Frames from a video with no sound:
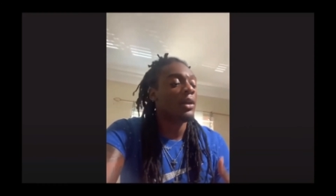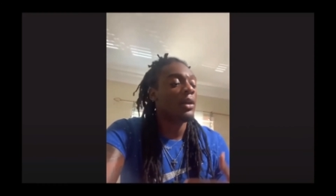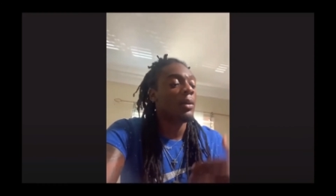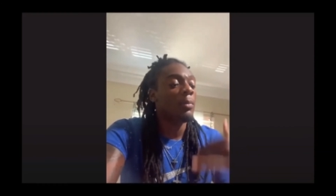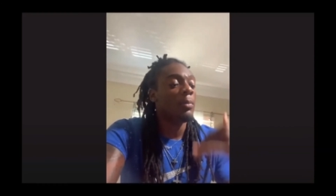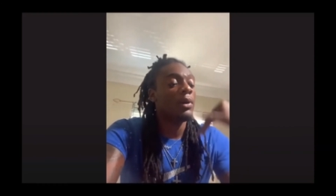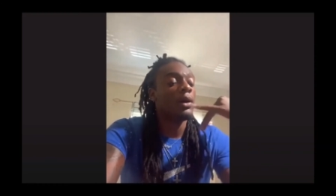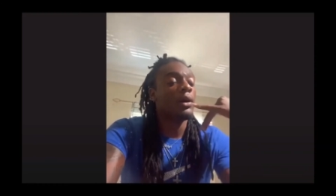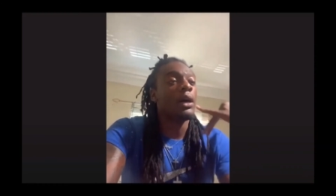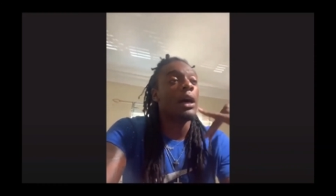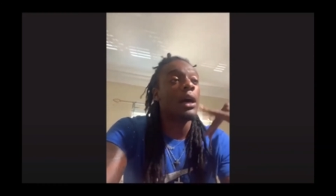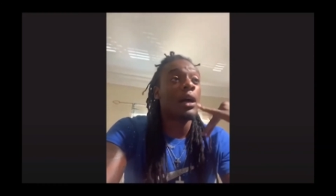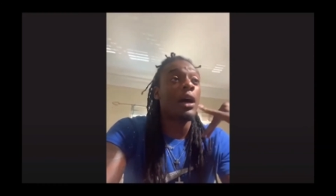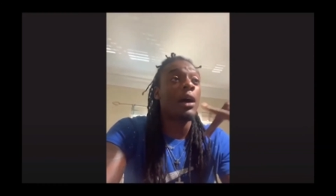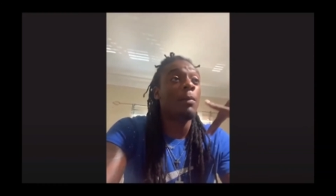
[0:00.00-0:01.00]
but I
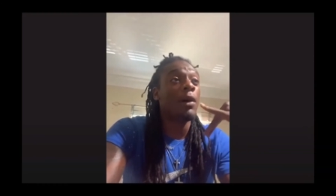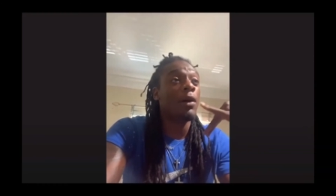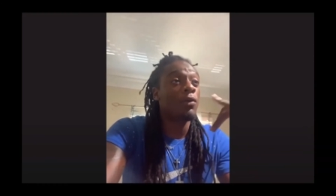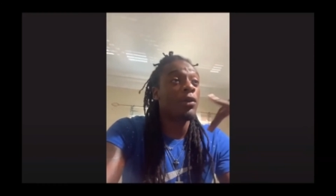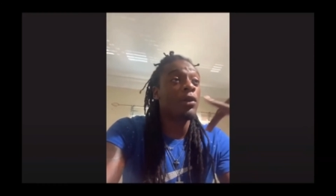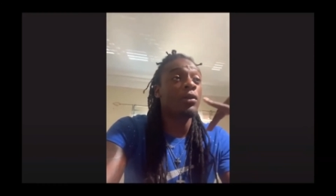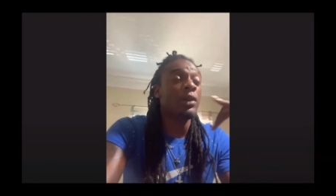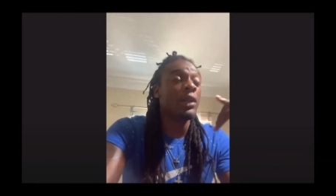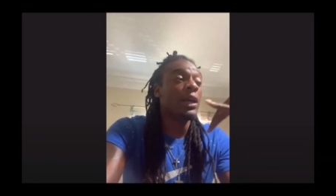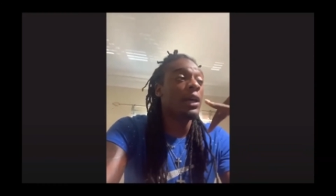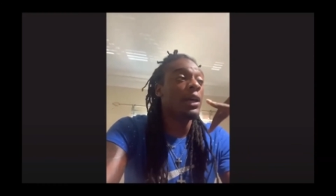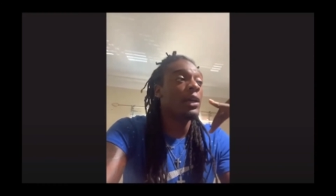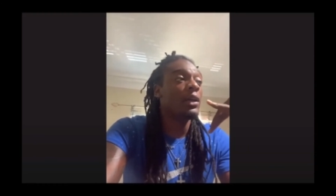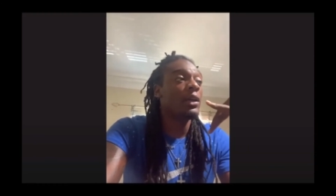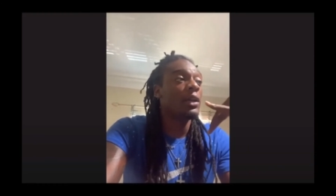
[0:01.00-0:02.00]
call my real dad
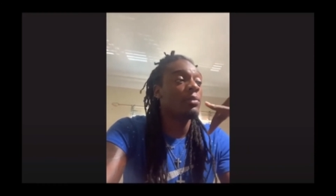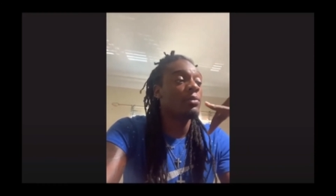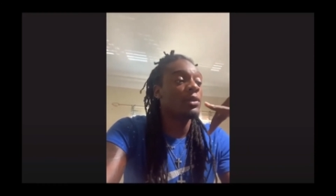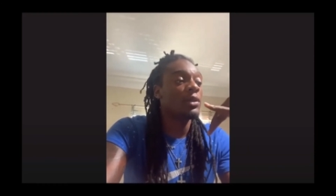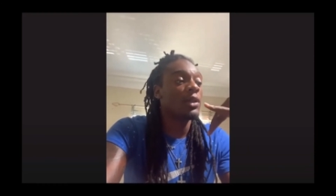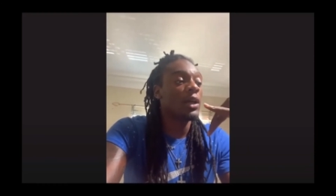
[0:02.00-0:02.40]
and I'm just like,